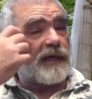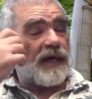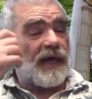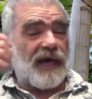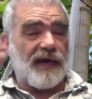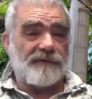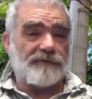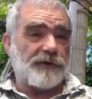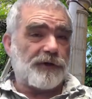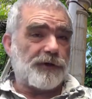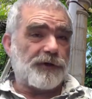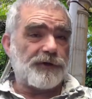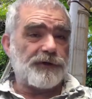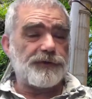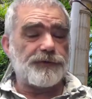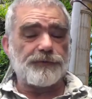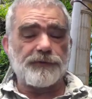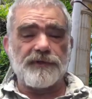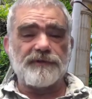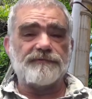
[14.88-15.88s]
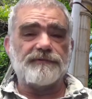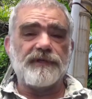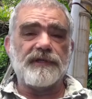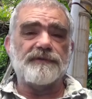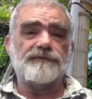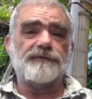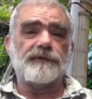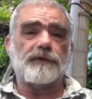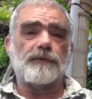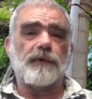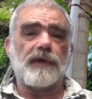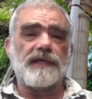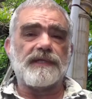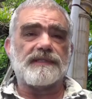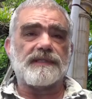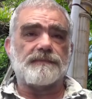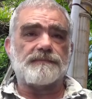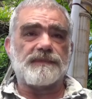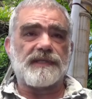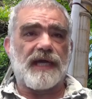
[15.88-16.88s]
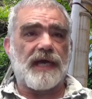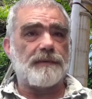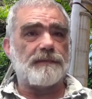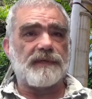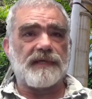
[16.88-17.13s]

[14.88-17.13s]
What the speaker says: I've heard 3 feet for quite some time,